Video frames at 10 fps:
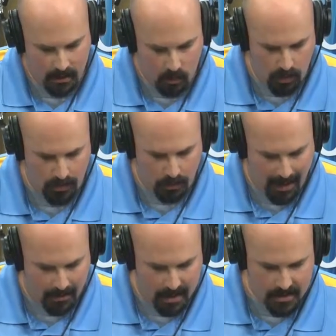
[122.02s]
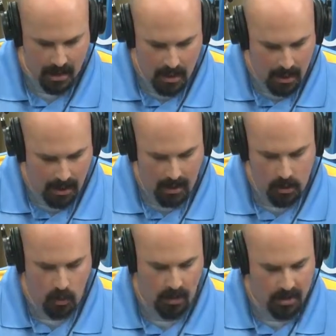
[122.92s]
in the world around us. Uh,
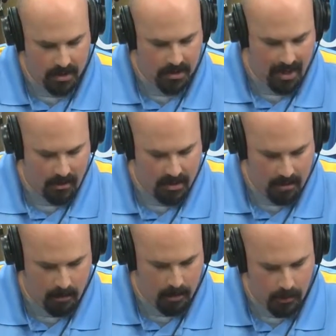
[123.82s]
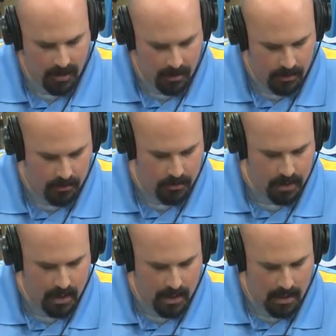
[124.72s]
according to the San Jose Mercury
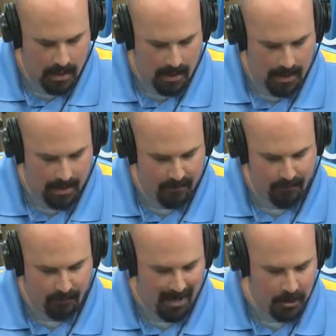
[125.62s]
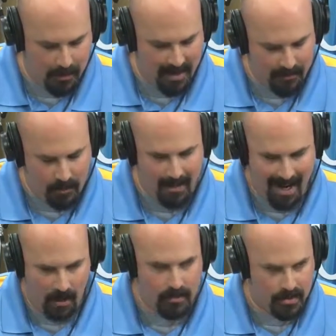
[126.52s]
News, Uh, freshmen from
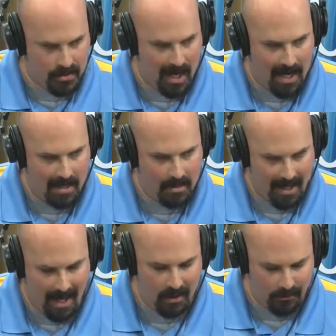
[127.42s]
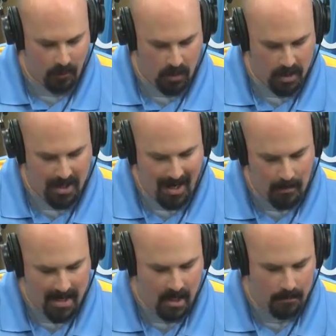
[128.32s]
outside California now
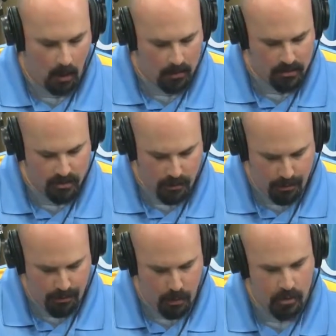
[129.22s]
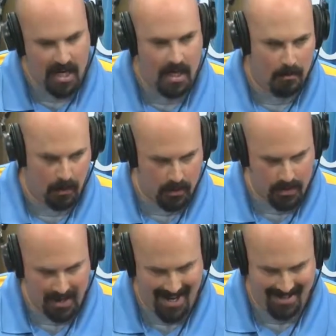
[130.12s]
make up almost thirty
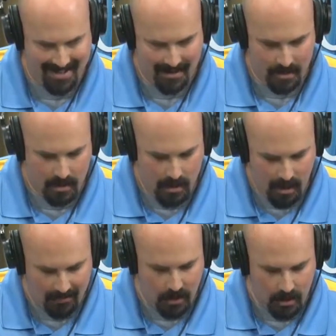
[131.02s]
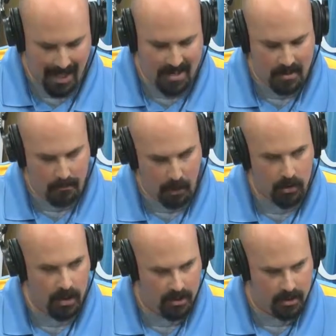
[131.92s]
percent of the class at
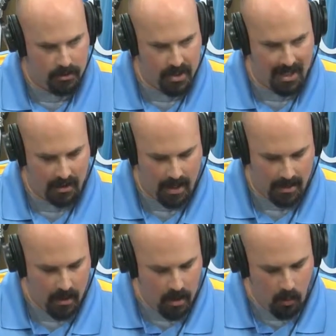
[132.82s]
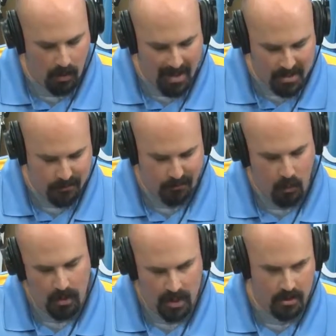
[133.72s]
Berkeley and U C L A, whereas
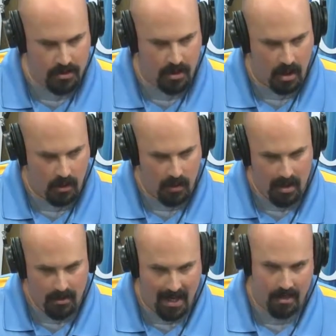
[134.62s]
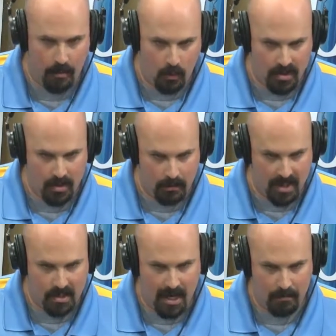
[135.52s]
four years ago, that number was simply
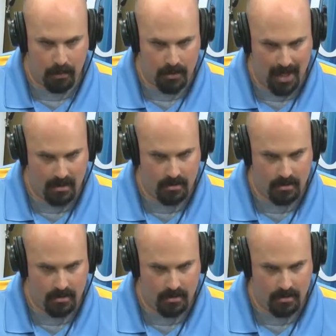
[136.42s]
ten percent.